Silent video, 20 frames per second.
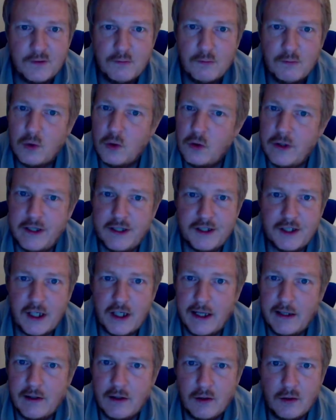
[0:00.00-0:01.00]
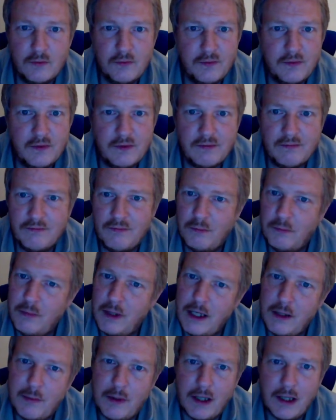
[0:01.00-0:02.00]
Moorish, I don't,
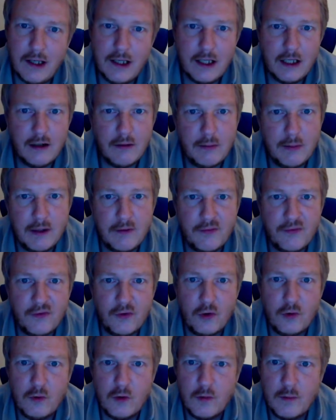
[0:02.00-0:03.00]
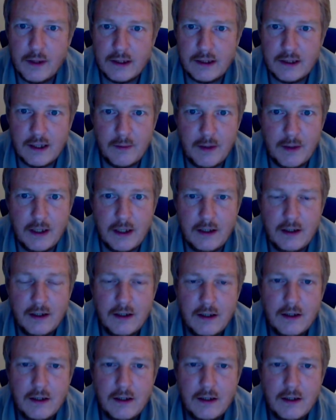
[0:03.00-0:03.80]
maybe a little bit FOMO, but I mean,